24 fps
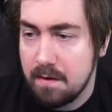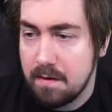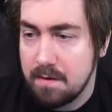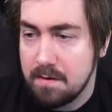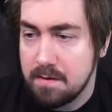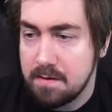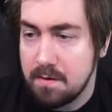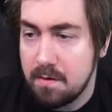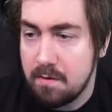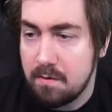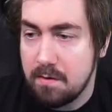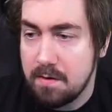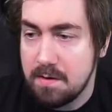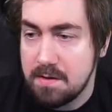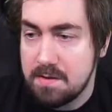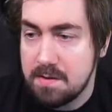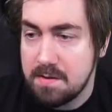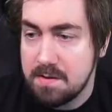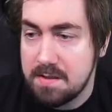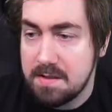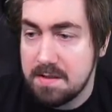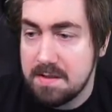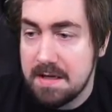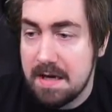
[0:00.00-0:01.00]
So always
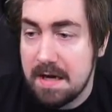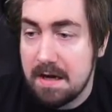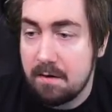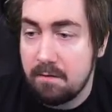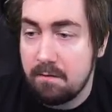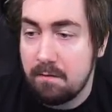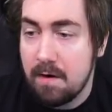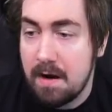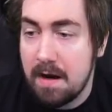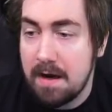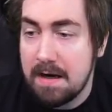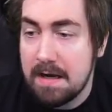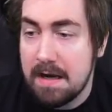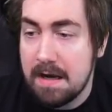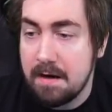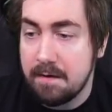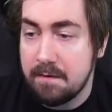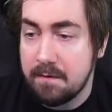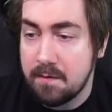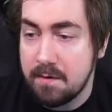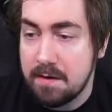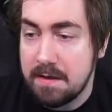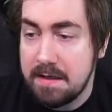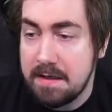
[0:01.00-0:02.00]
just attack right
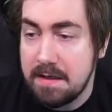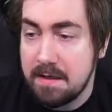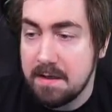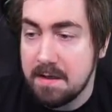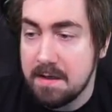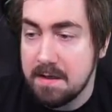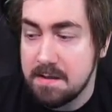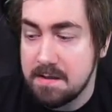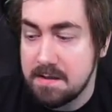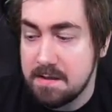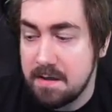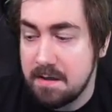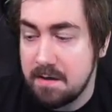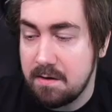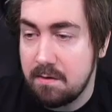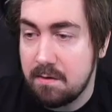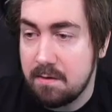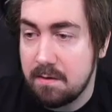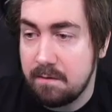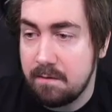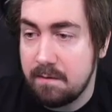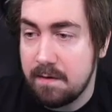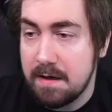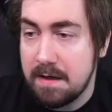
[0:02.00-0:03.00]
after he does, and you
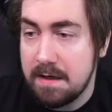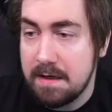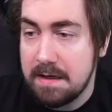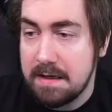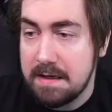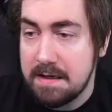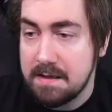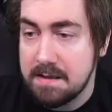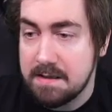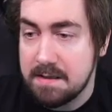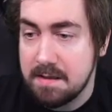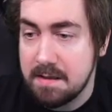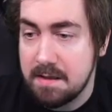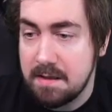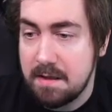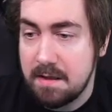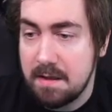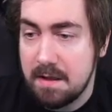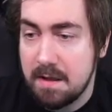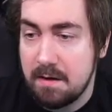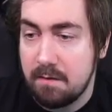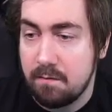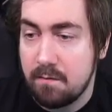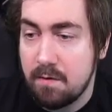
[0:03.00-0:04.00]
can very easily
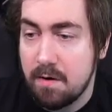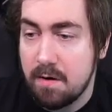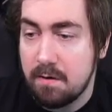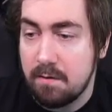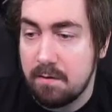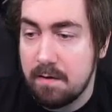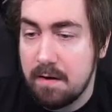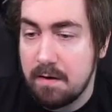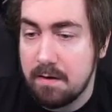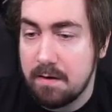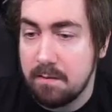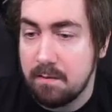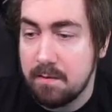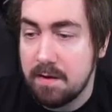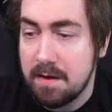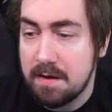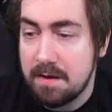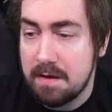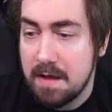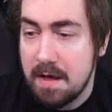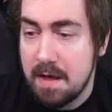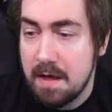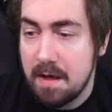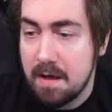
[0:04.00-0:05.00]
like run around him
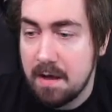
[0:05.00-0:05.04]
like that.